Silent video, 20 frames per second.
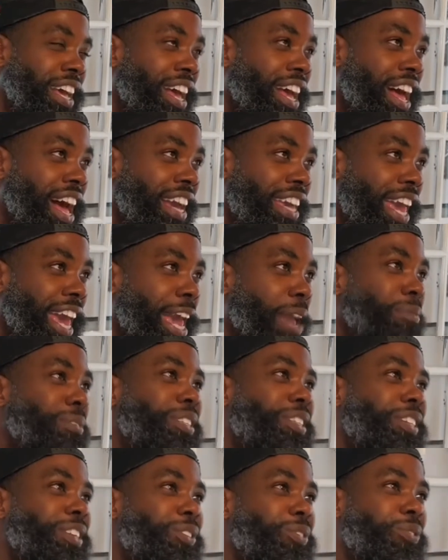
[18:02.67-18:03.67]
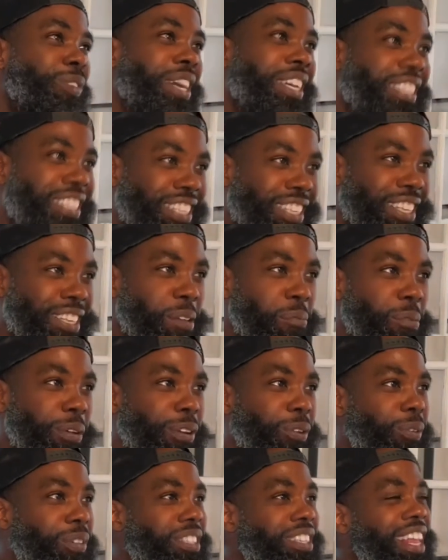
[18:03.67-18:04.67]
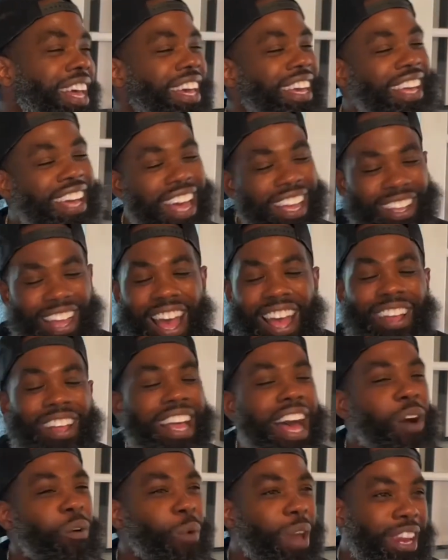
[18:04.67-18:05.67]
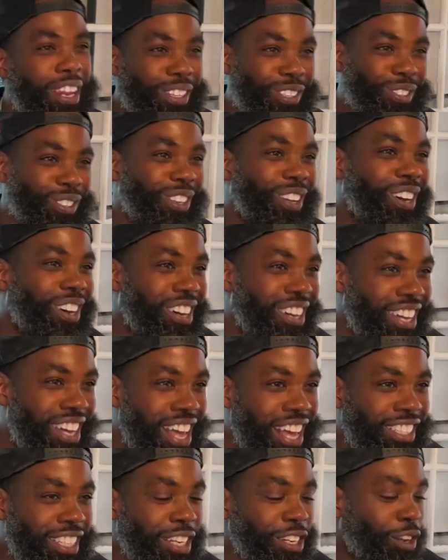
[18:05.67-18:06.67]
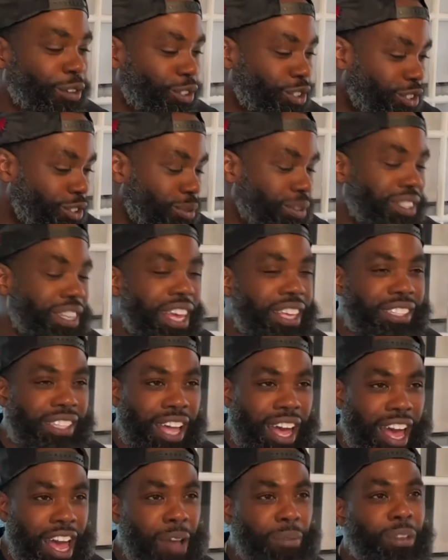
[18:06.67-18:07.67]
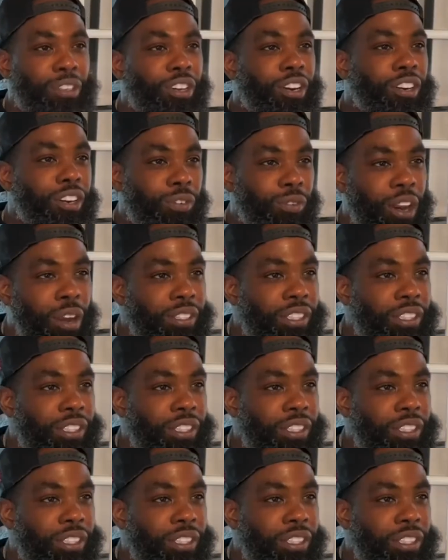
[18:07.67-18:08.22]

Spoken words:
came to you recently, but it was like I waited too long. Yeah. So I know suits take time, turnaround